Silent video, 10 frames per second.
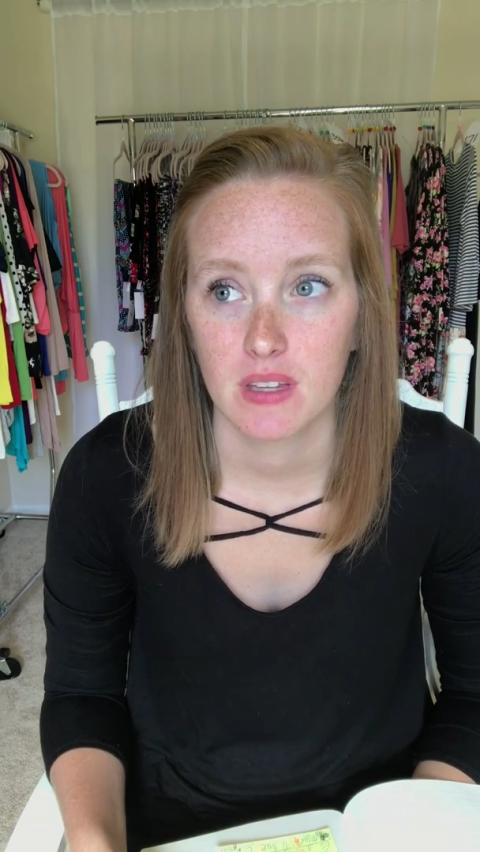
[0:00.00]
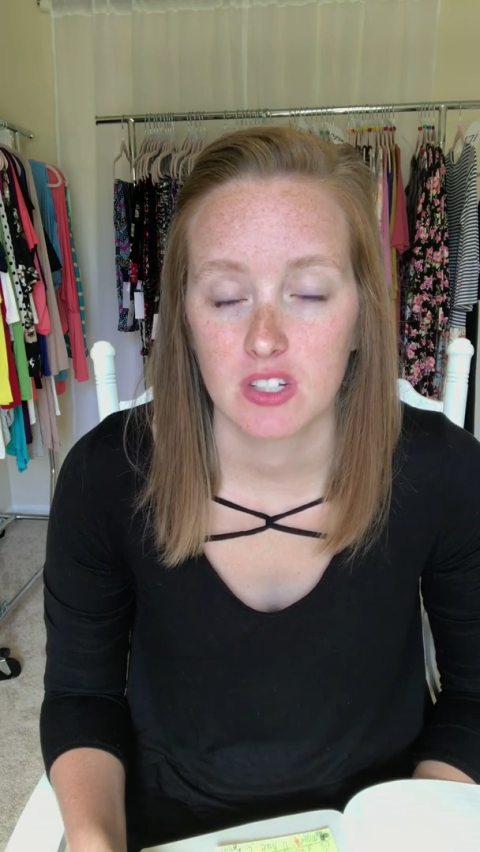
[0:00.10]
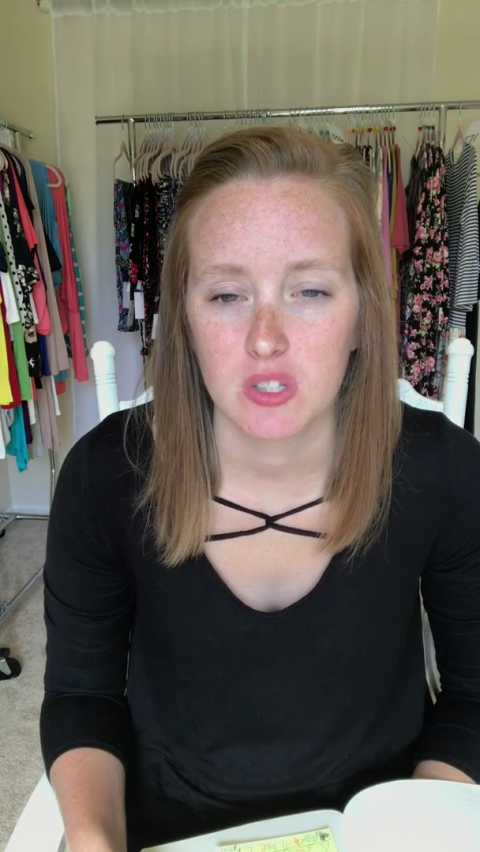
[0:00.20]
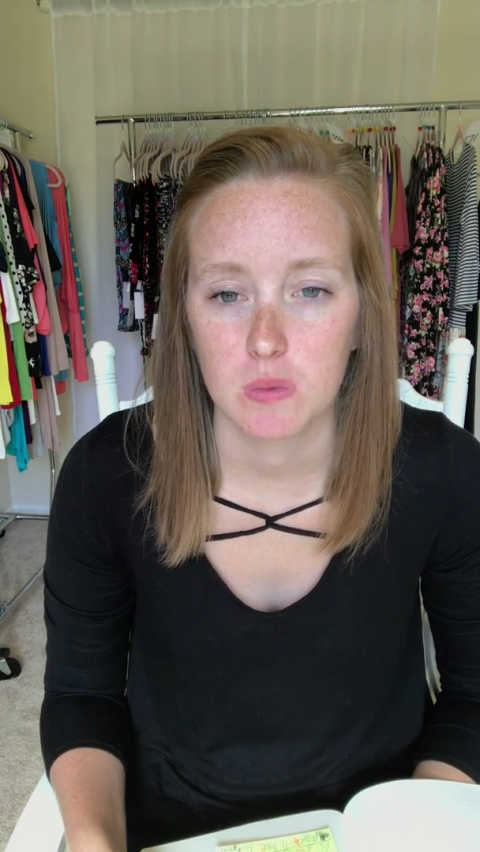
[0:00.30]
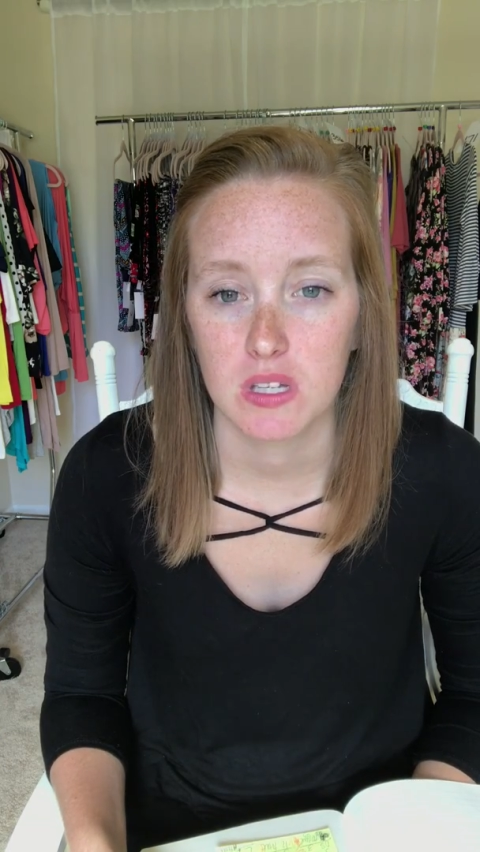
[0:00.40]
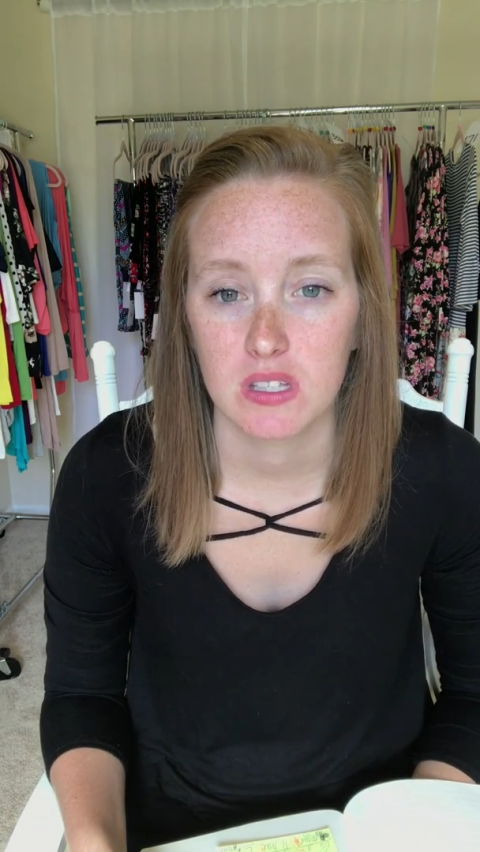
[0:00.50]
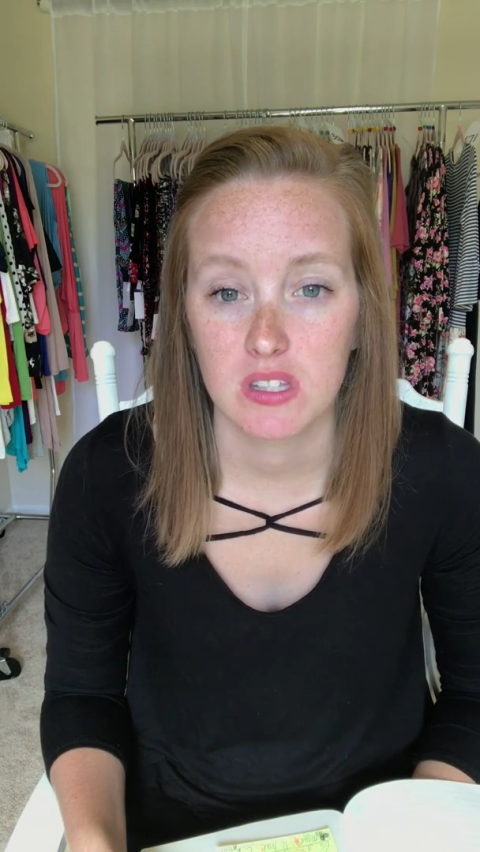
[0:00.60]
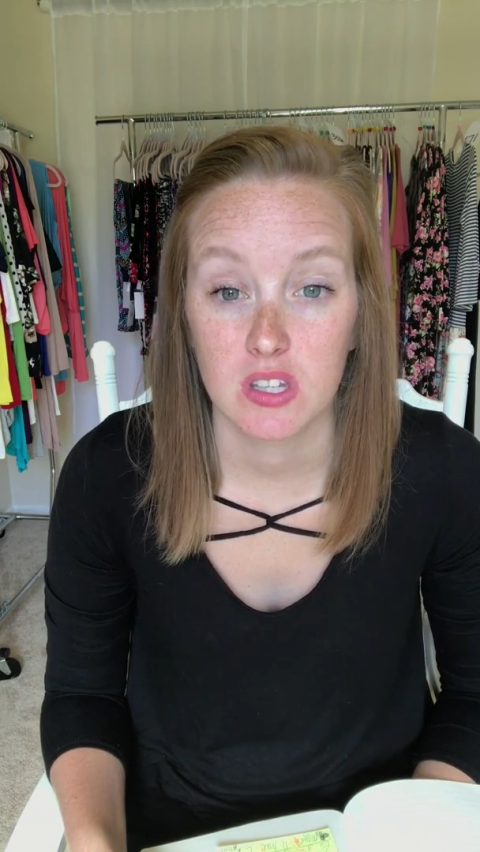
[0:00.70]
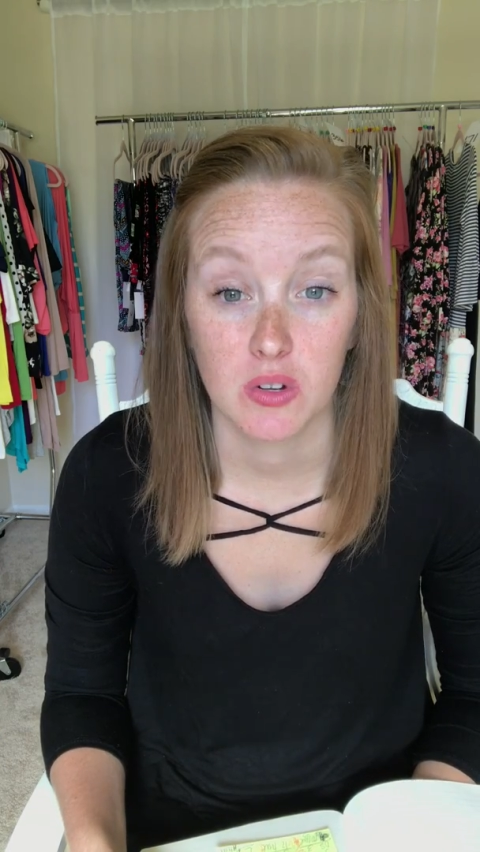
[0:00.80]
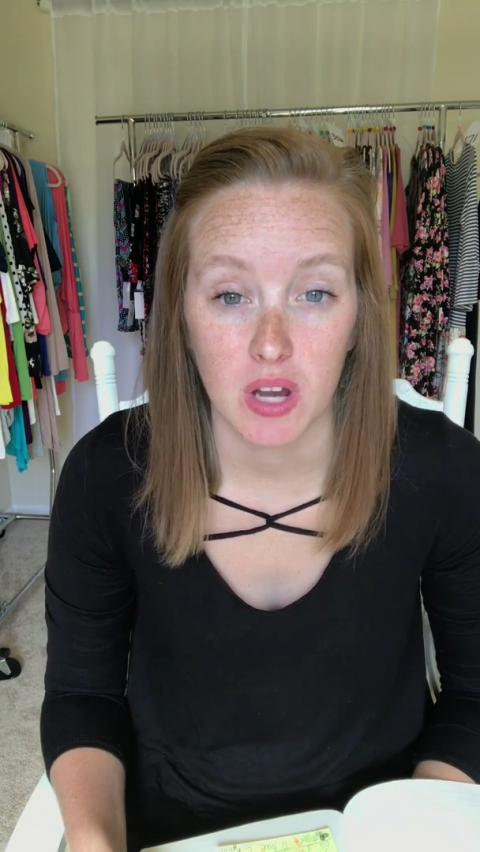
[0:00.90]
just because
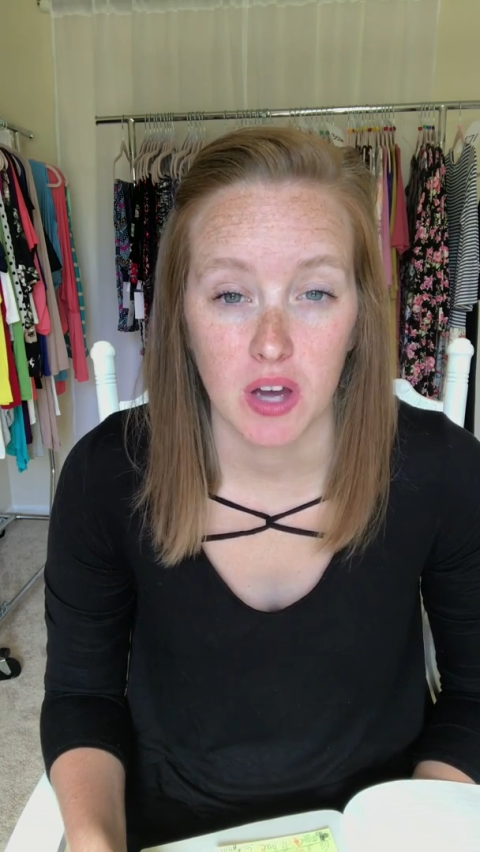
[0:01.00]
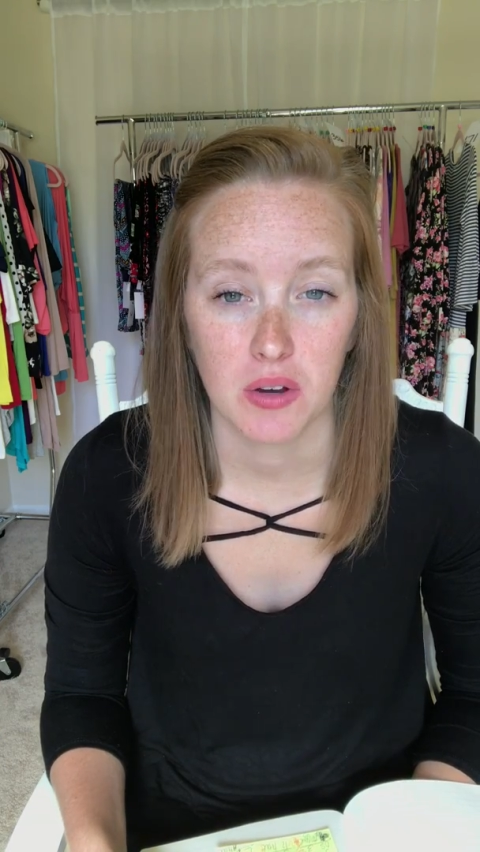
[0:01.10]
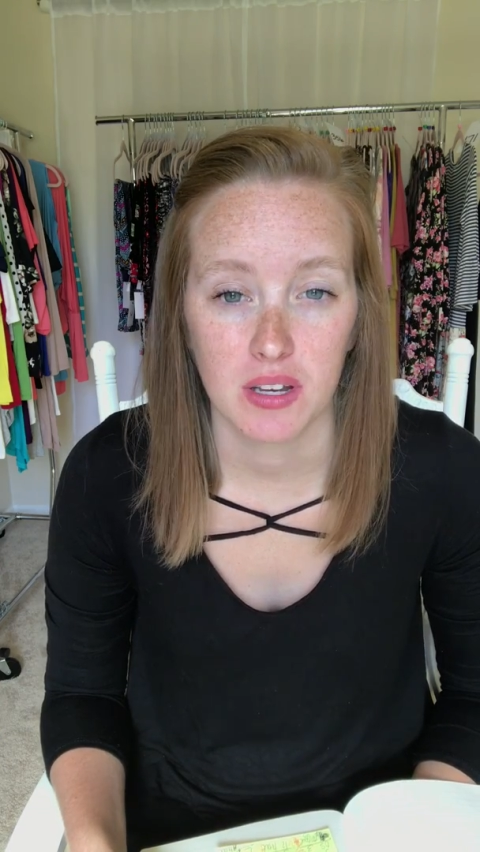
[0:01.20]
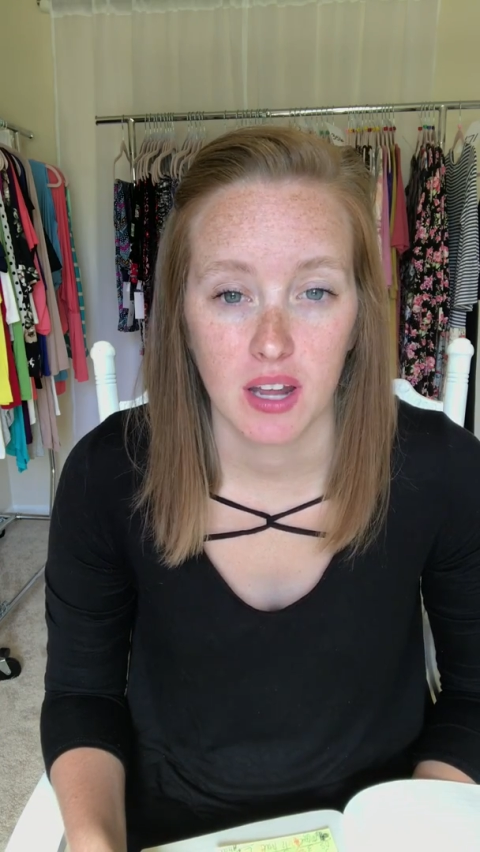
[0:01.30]
the crowd had